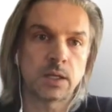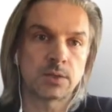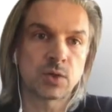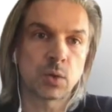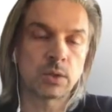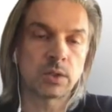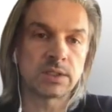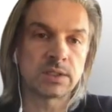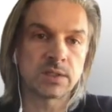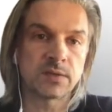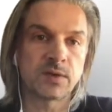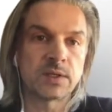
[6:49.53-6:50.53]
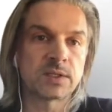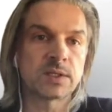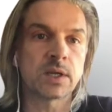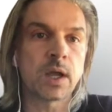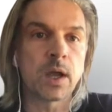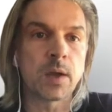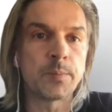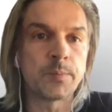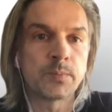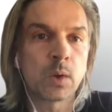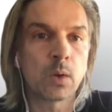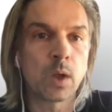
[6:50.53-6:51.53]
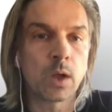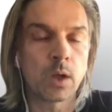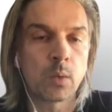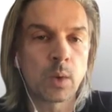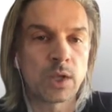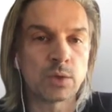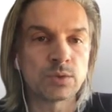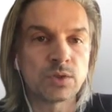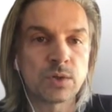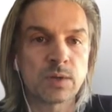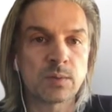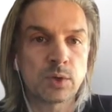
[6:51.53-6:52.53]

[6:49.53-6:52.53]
a totally different way you do it.